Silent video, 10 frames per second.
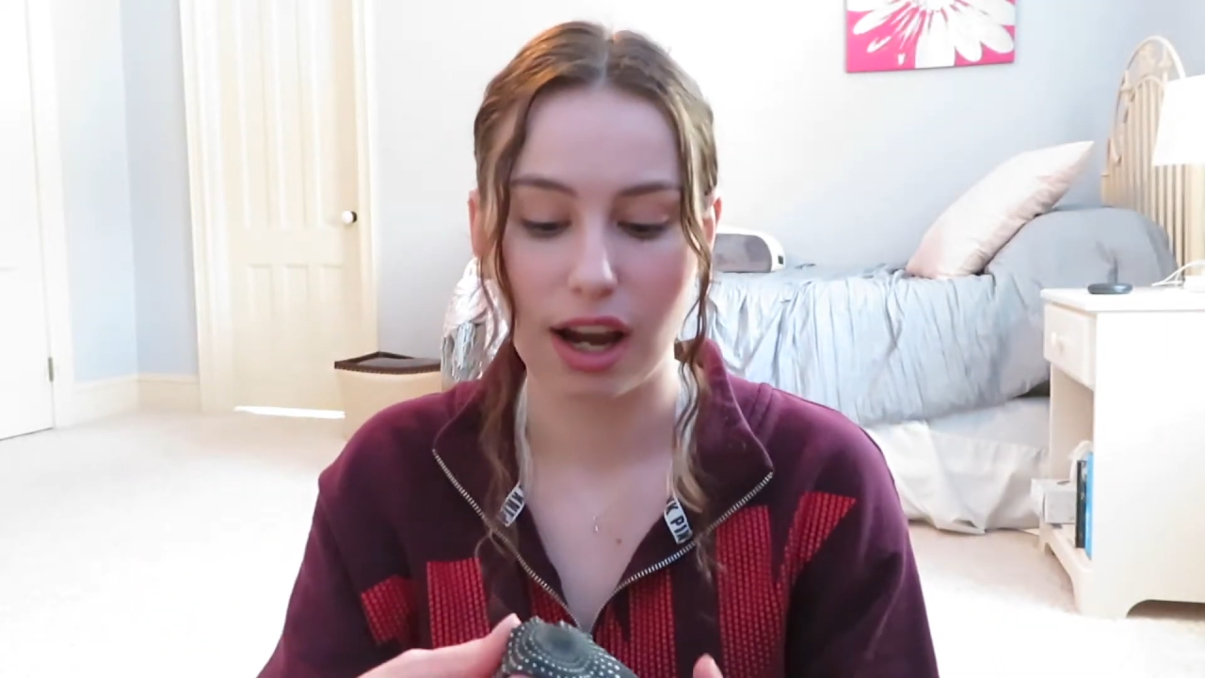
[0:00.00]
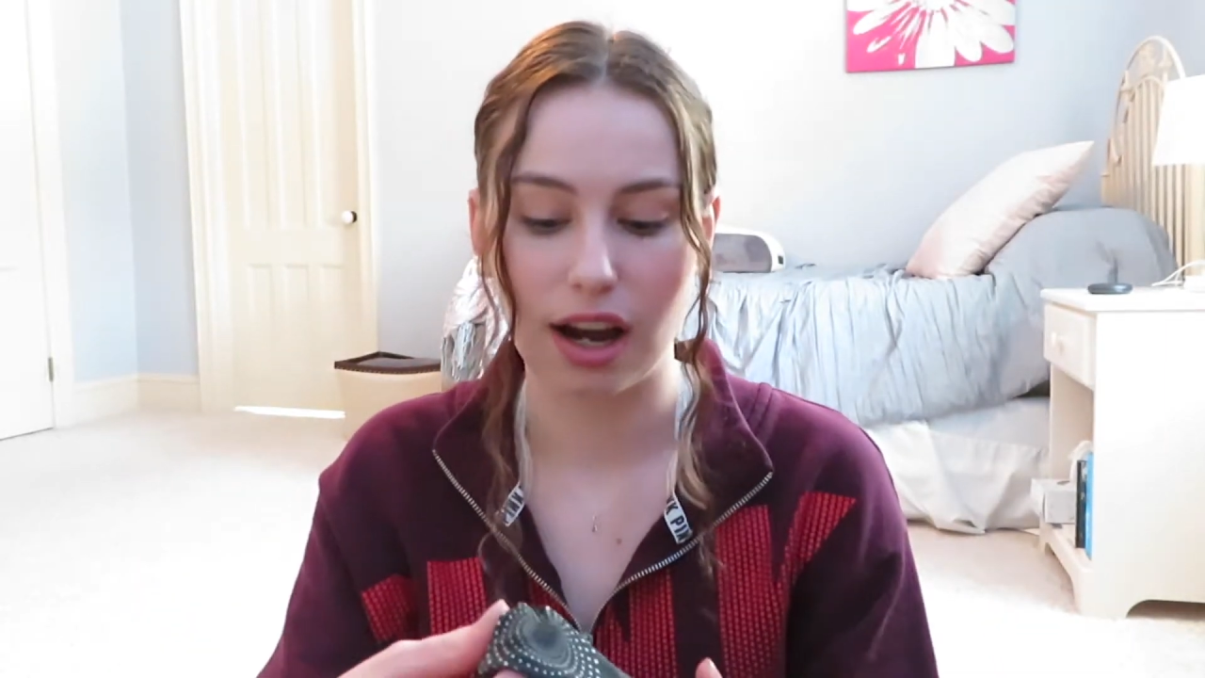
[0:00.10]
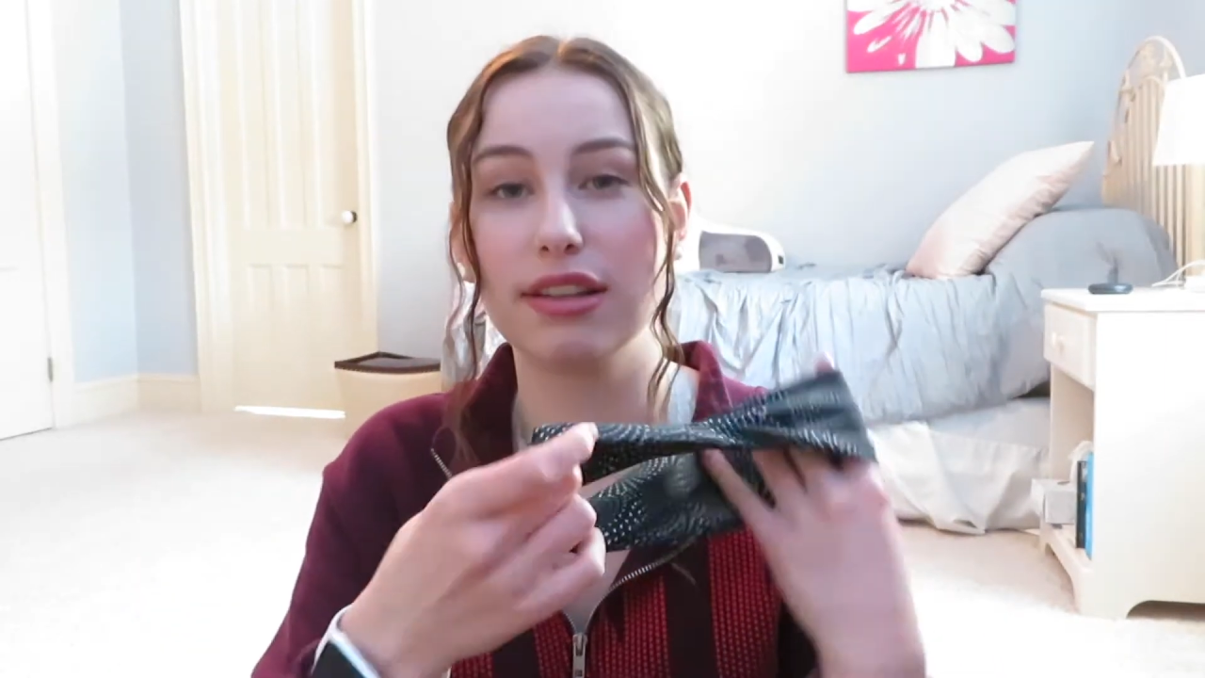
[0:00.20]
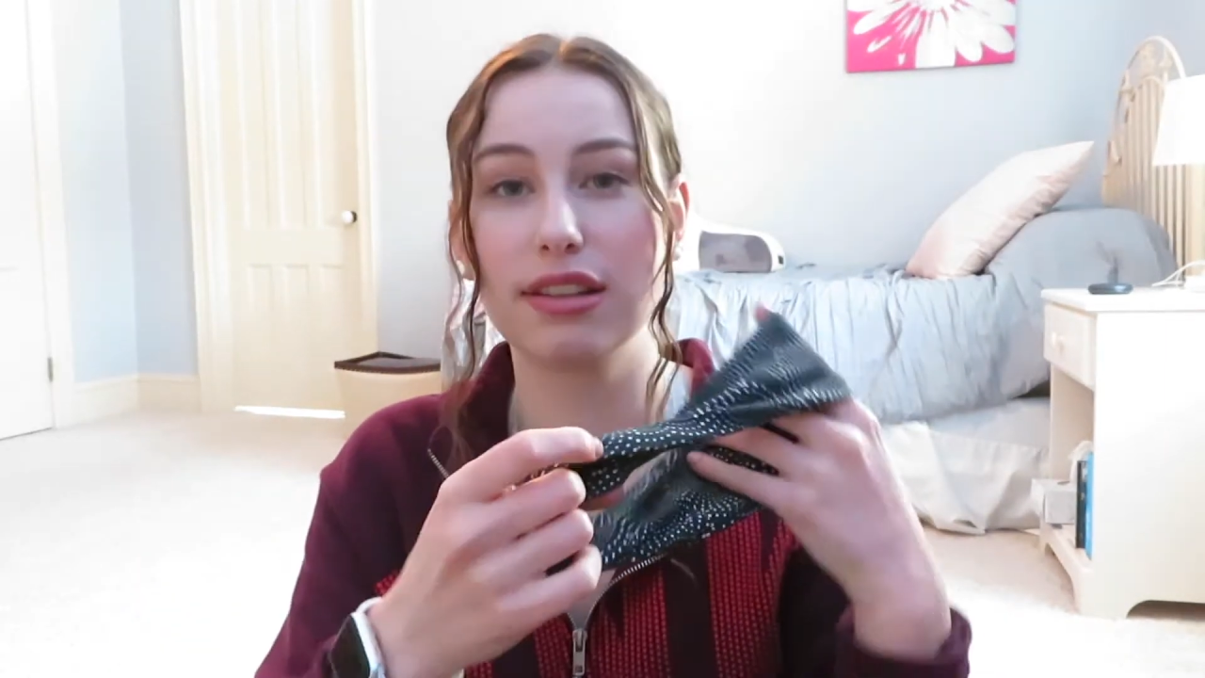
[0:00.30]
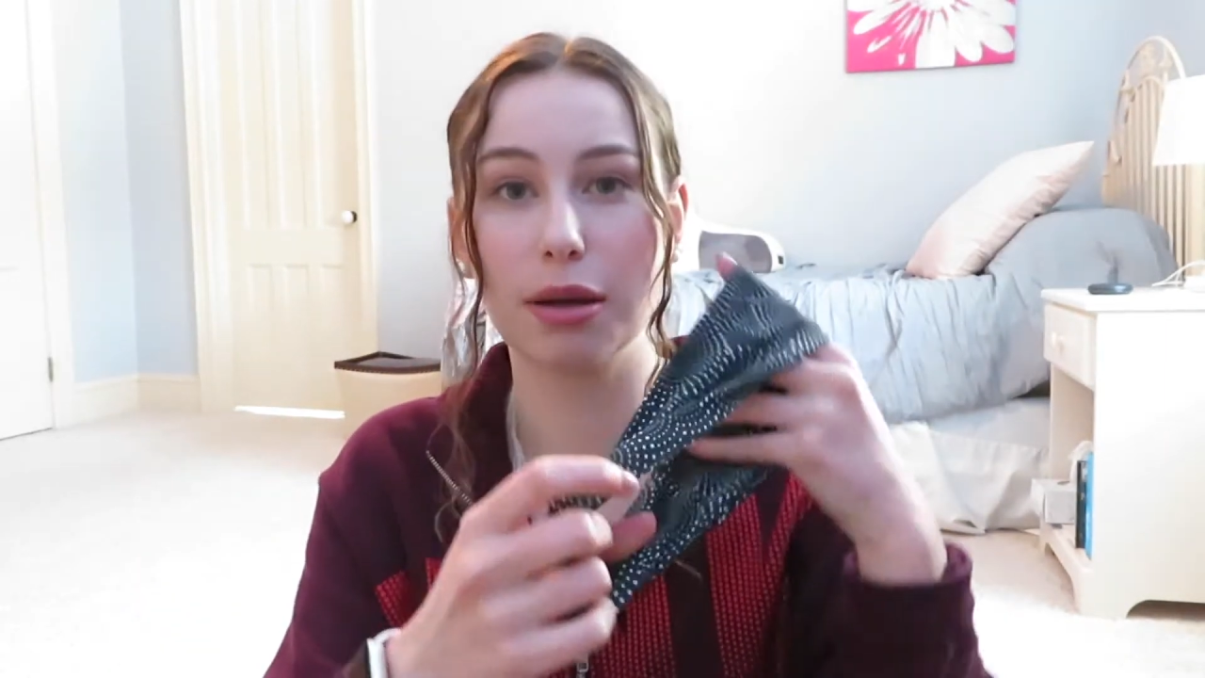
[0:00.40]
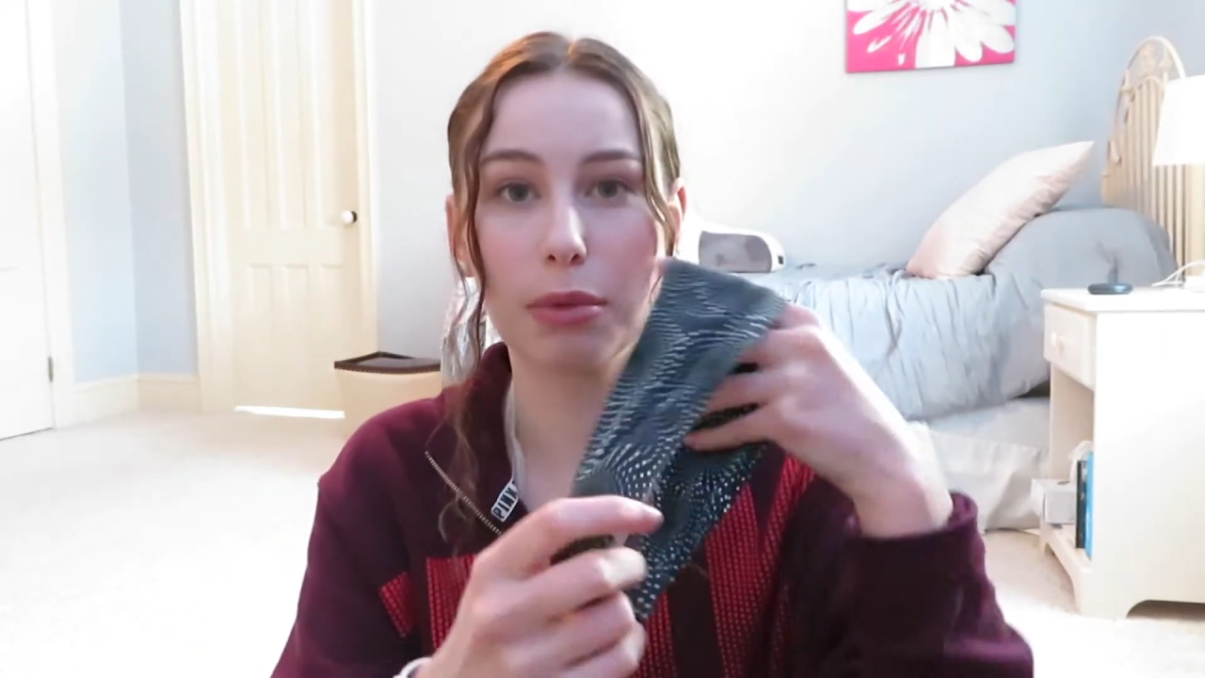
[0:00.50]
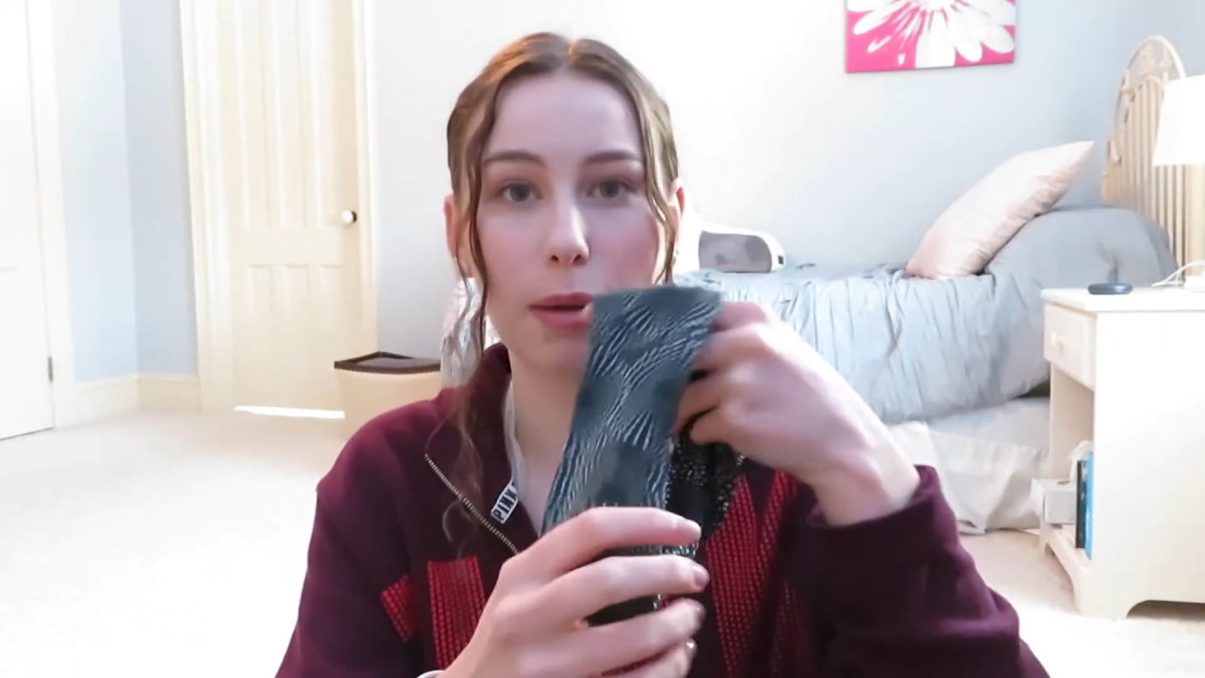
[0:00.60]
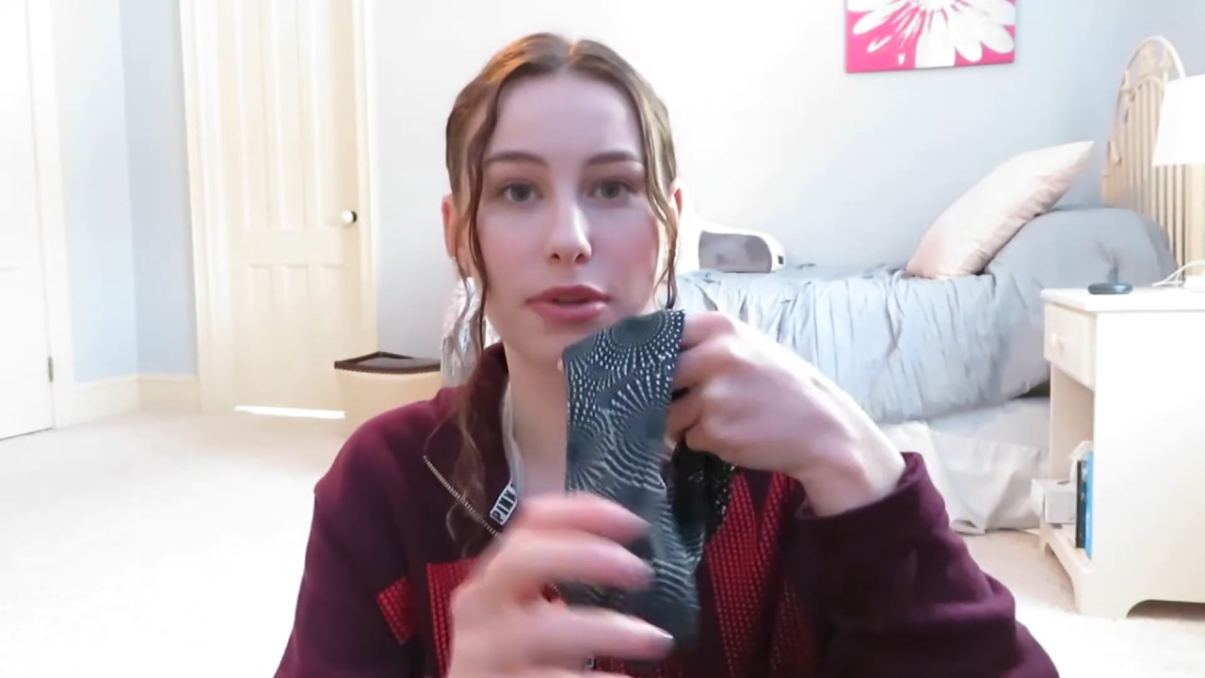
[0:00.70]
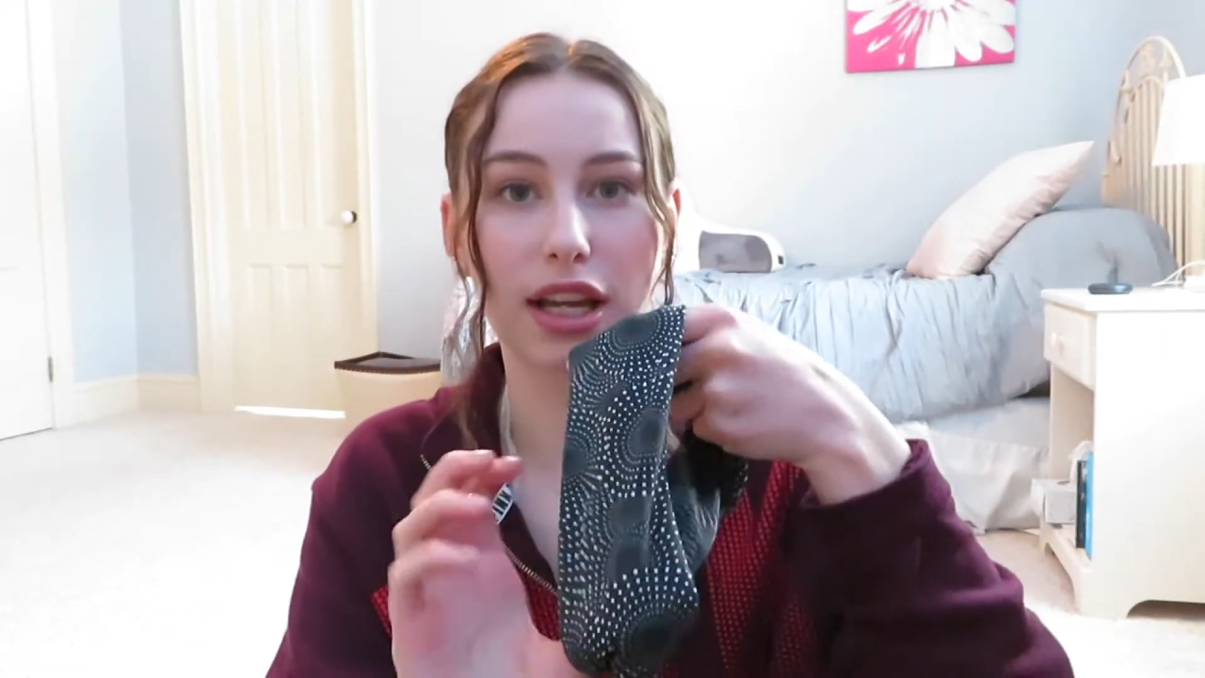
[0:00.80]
And sometimes,